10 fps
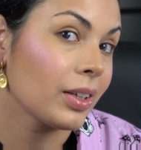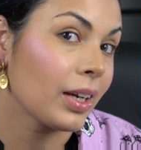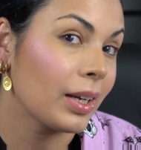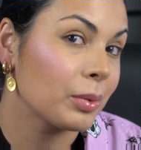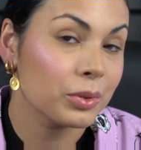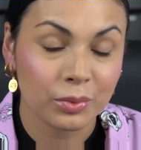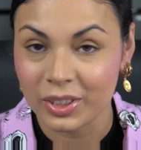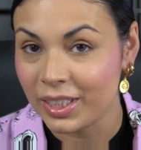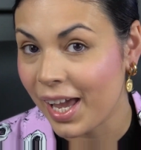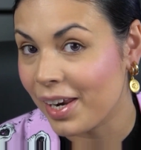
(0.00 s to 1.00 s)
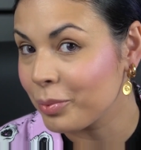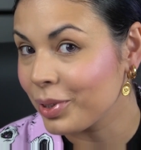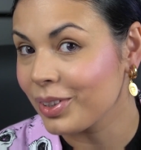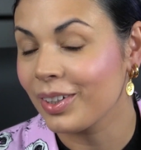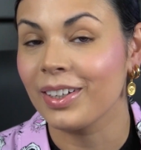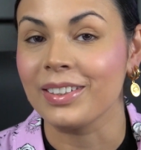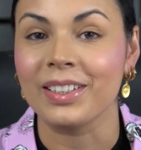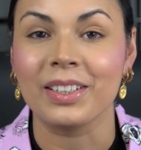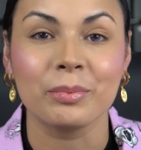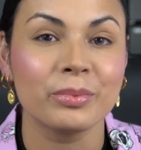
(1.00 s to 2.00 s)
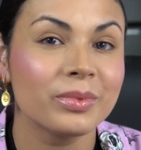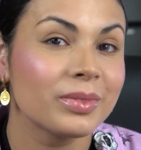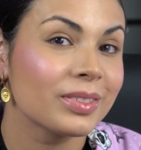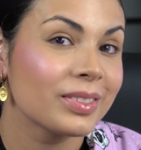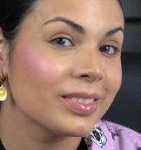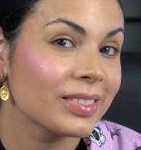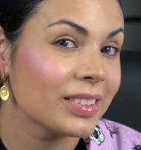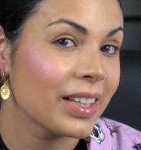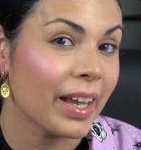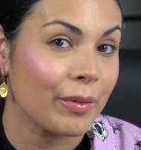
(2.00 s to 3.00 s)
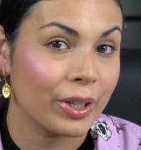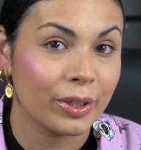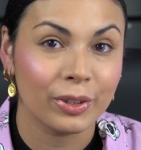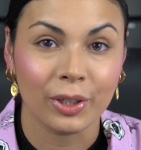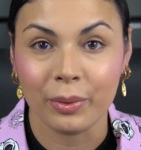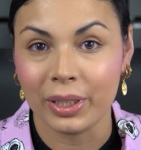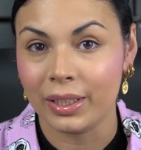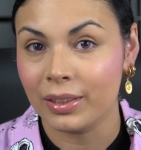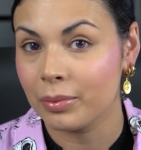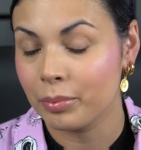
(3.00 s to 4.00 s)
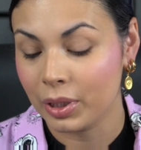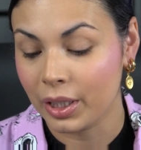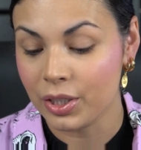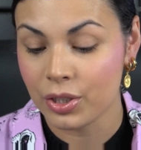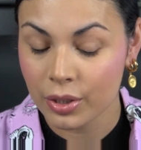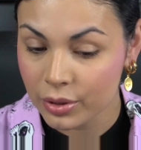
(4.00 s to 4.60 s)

I was really adamant on having glowy blush.